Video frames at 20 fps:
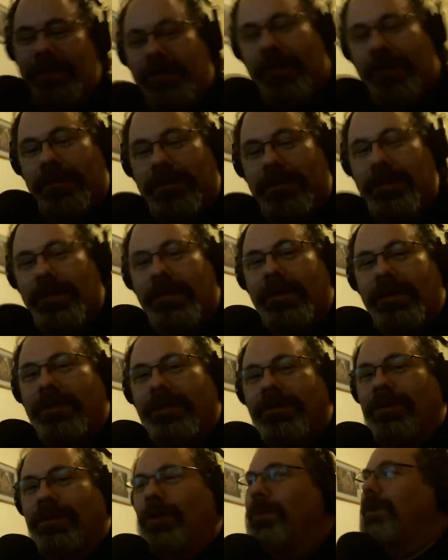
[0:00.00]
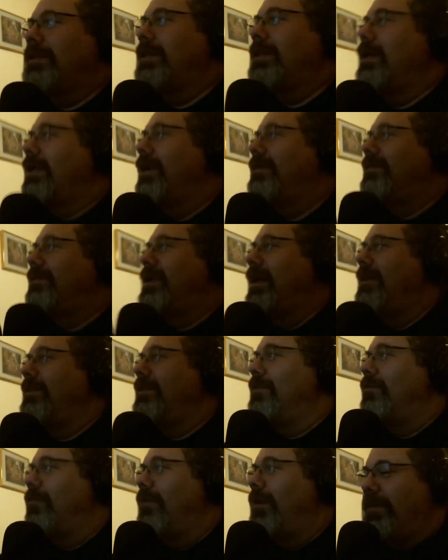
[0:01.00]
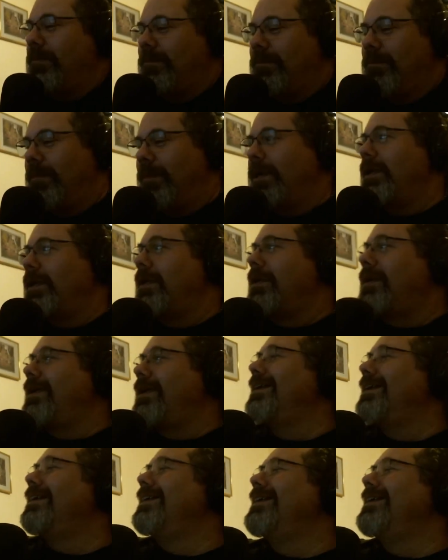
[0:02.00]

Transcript: down, knowing that I've gotten the right mic.